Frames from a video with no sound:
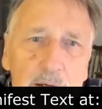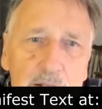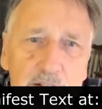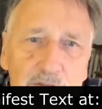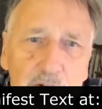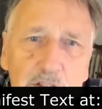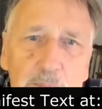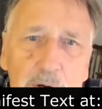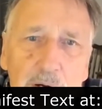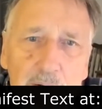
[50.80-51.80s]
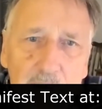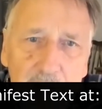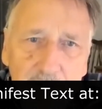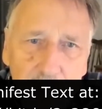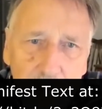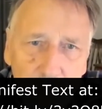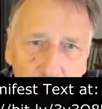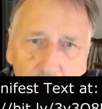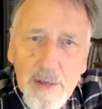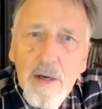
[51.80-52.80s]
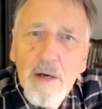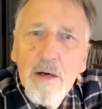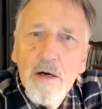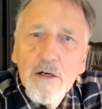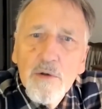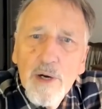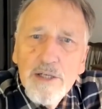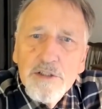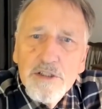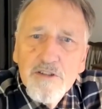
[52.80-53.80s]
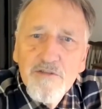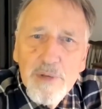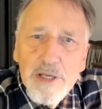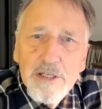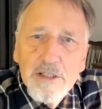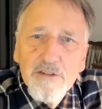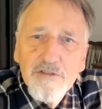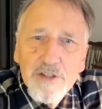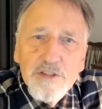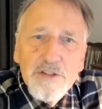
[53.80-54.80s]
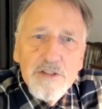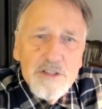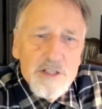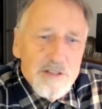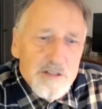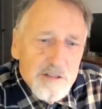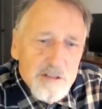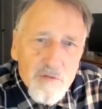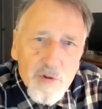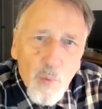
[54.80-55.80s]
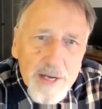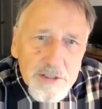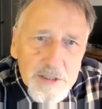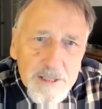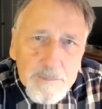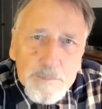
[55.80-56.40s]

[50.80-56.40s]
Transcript: In the first paragraph, a crisis of meaning afflicts the citizens of the West.